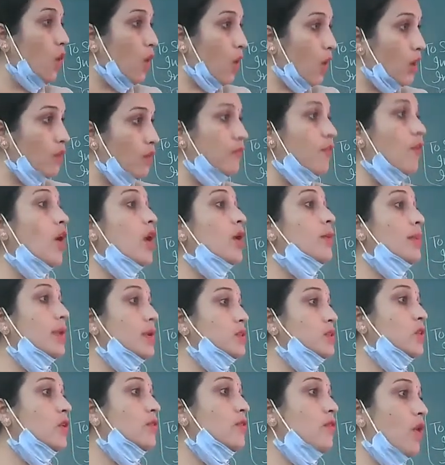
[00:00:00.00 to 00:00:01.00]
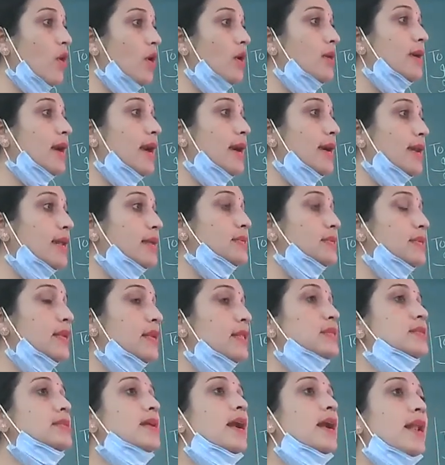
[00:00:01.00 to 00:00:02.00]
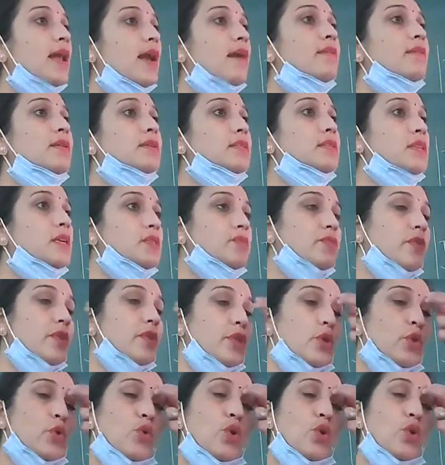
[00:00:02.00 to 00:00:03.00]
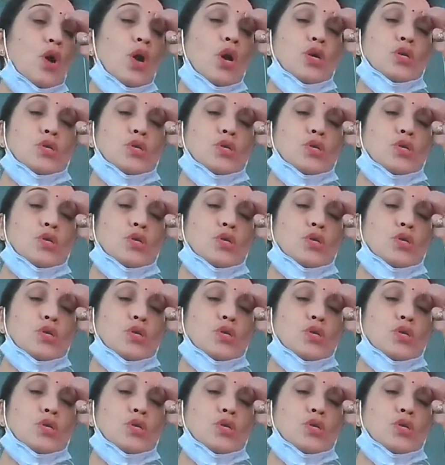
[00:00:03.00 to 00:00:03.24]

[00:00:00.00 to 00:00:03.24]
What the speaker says: all formats of all writing skills that I have discussed with you.